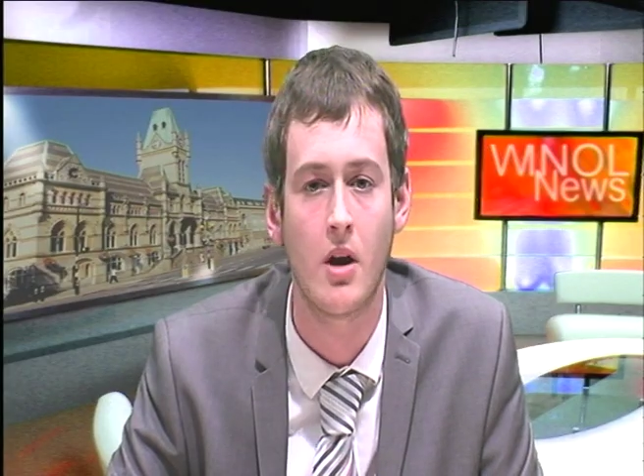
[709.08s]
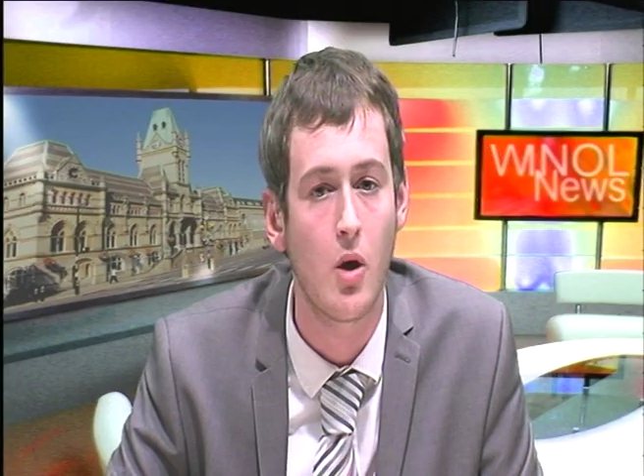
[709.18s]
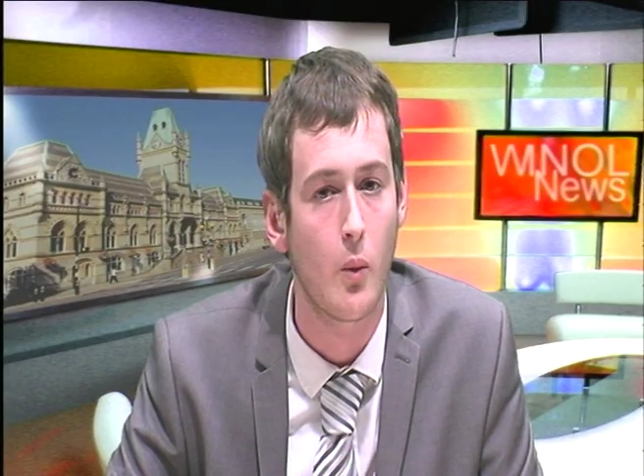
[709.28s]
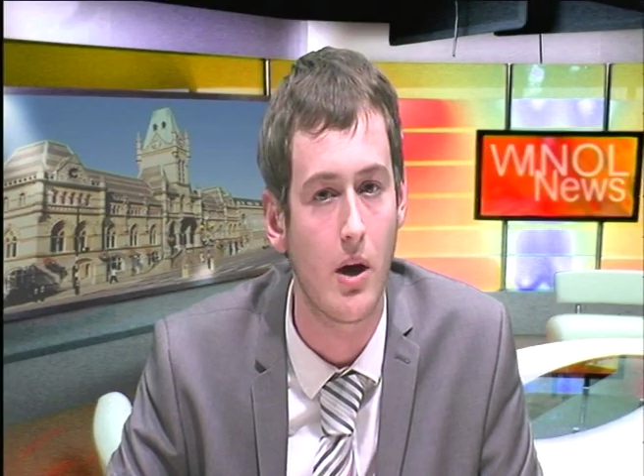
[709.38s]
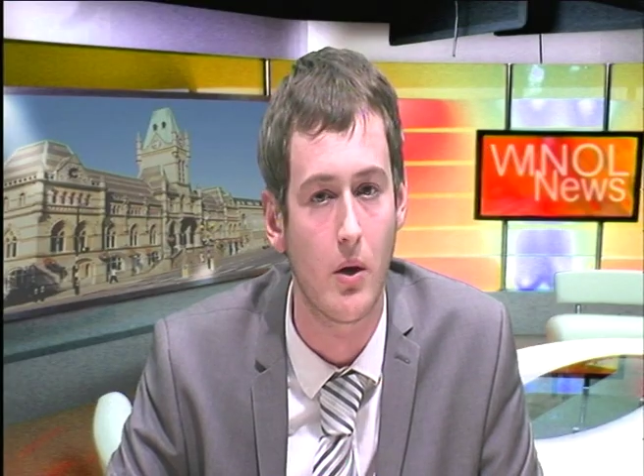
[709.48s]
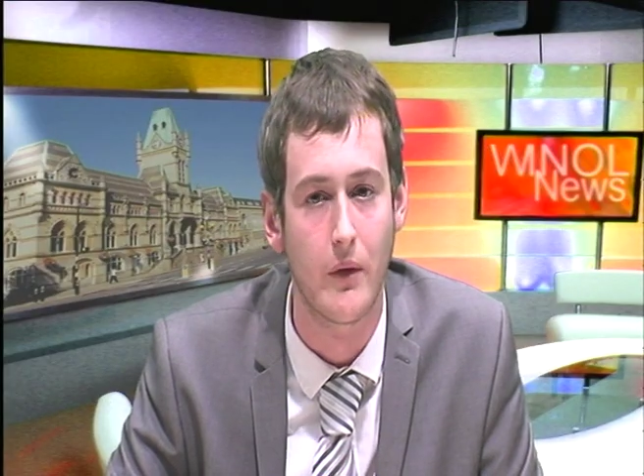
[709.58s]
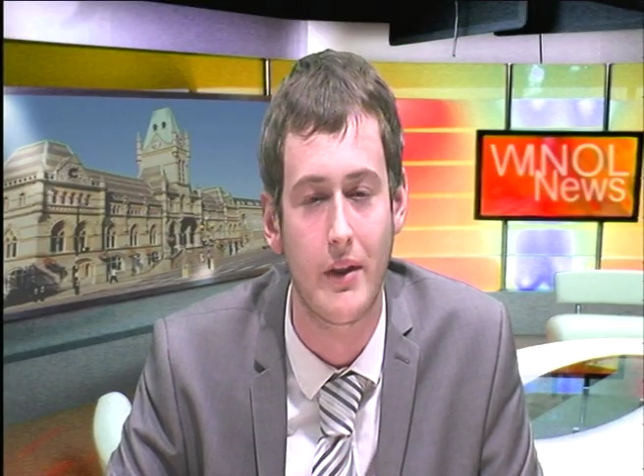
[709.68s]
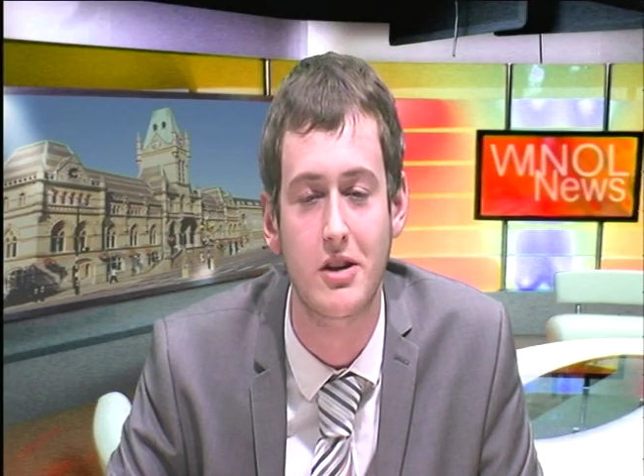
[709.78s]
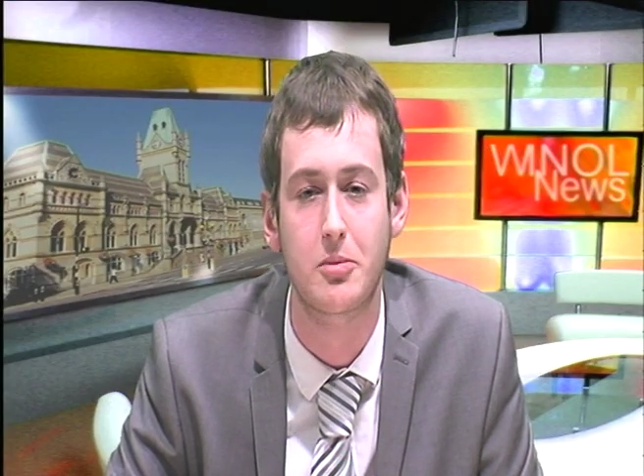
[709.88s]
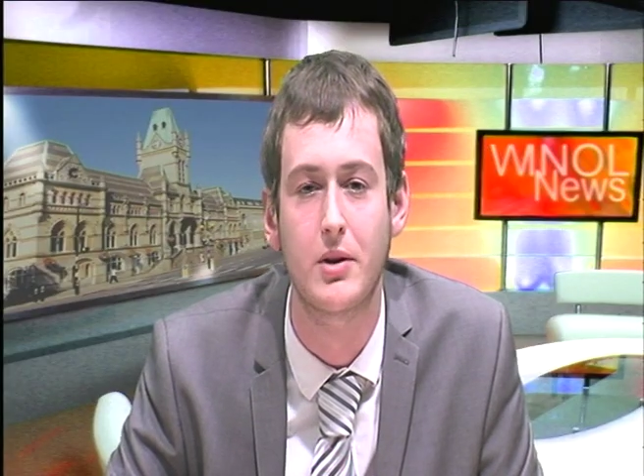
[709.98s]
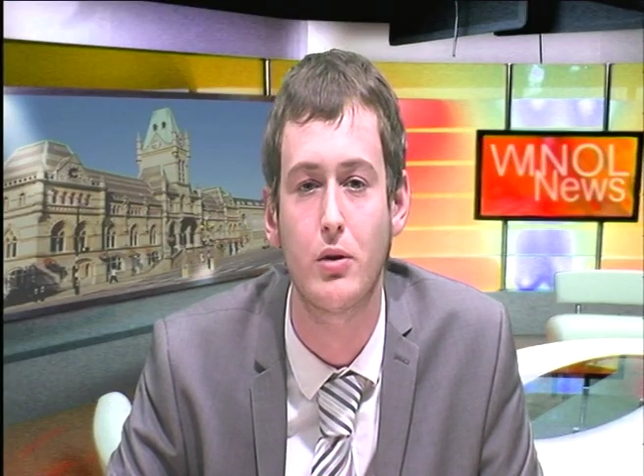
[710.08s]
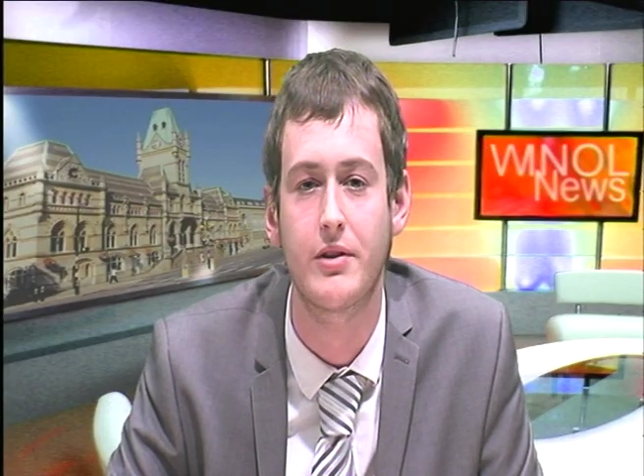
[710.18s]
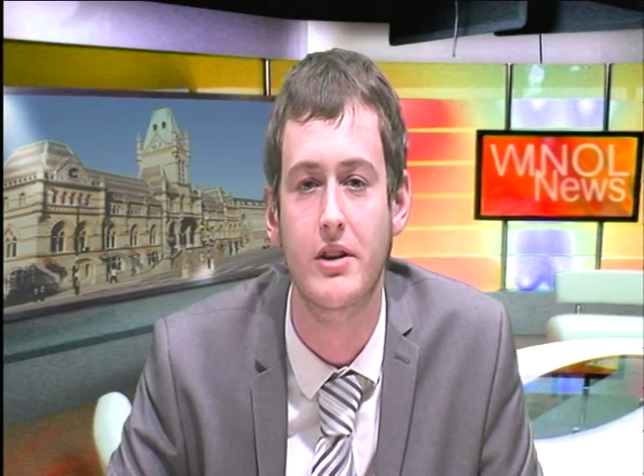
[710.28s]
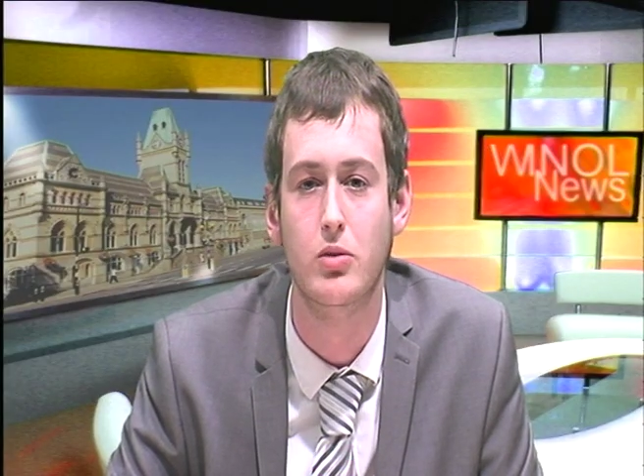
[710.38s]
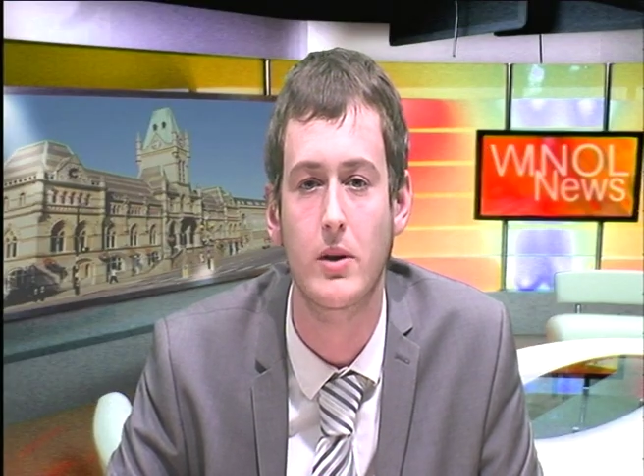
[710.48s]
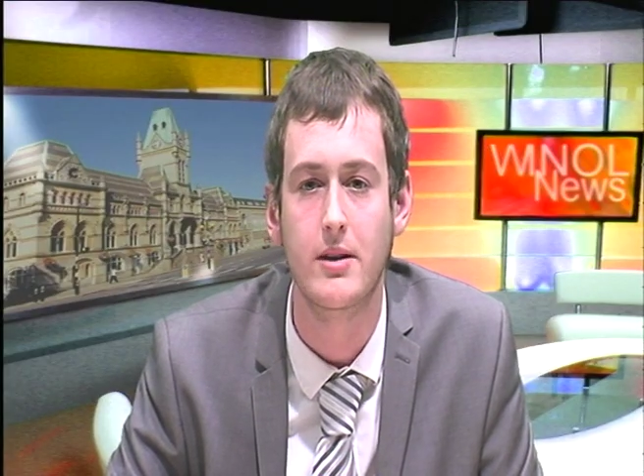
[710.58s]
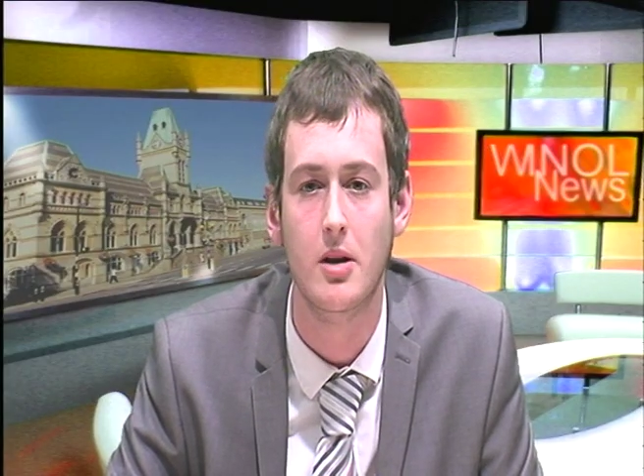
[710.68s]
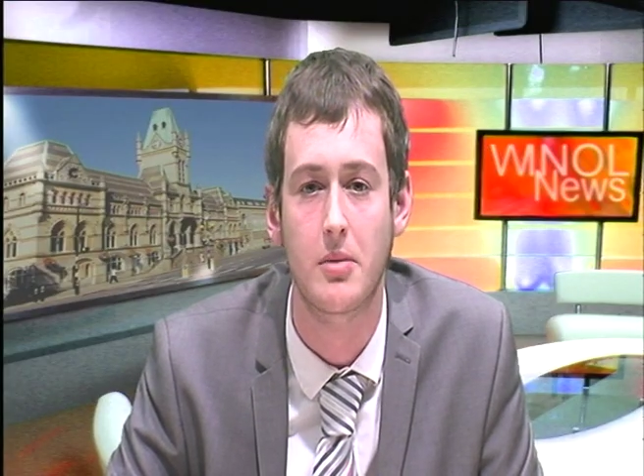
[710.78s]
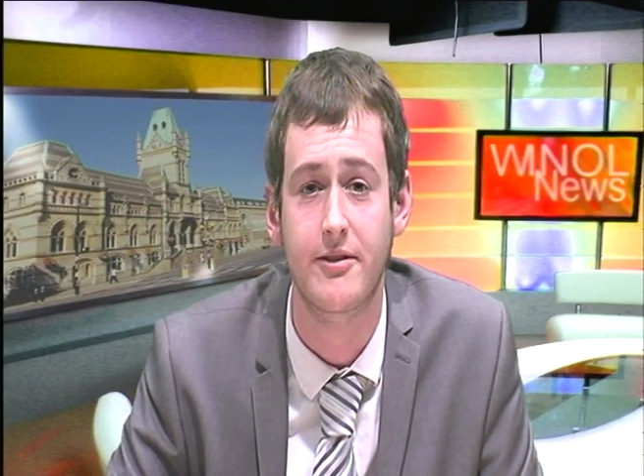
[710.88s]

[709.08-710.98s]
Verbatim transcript: Well, that's been all for this week, but